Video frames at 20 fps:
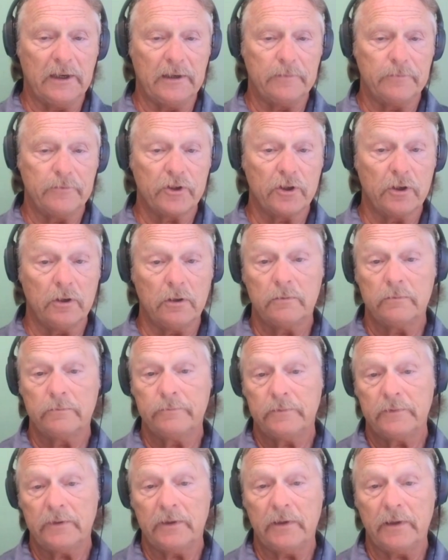
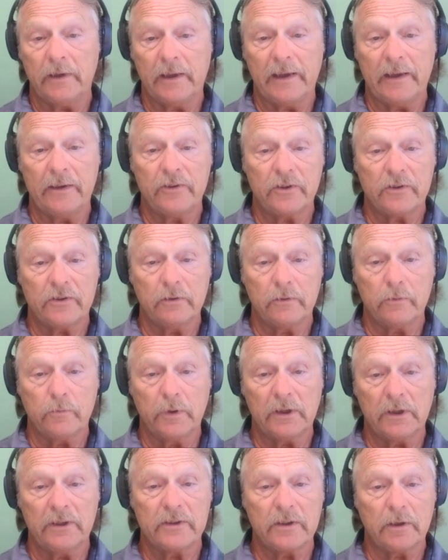So again, just to
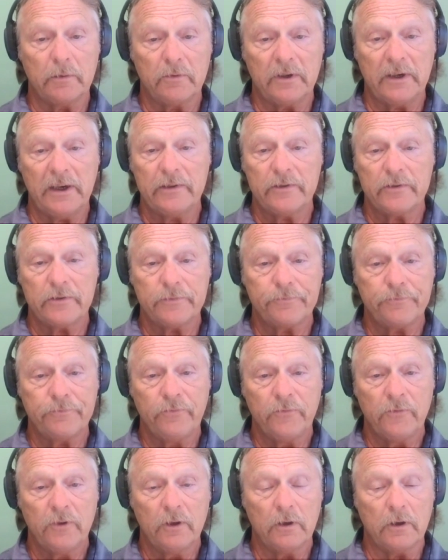quickly summarize,
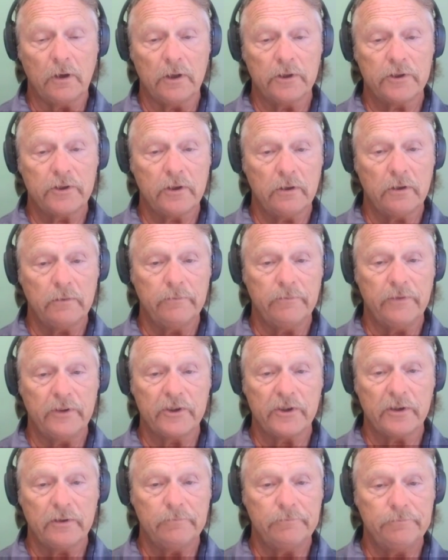culture,
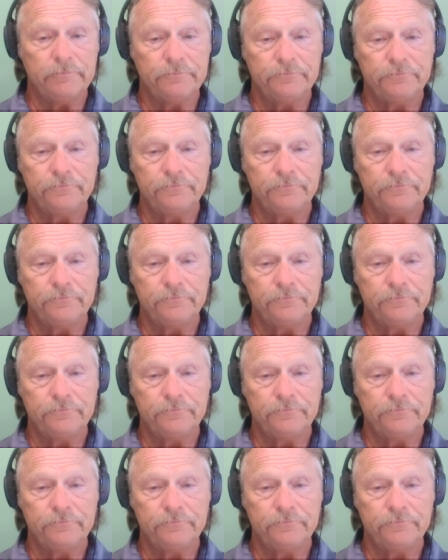vision,